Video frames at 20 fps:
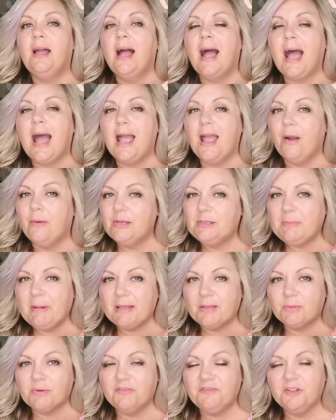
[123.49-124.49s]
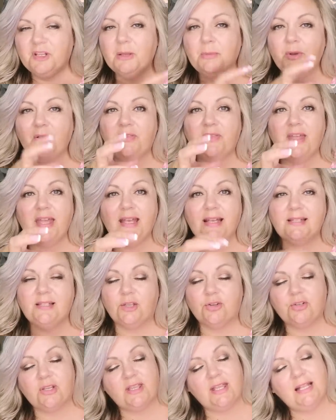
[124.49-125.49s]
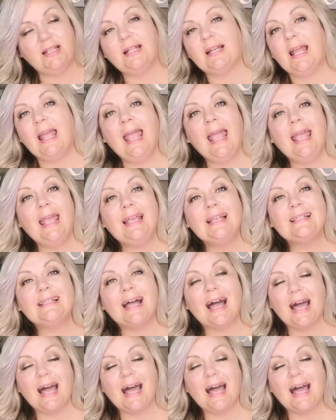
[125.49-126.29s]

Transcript: I always buy the refillable things. There's a thing that hangs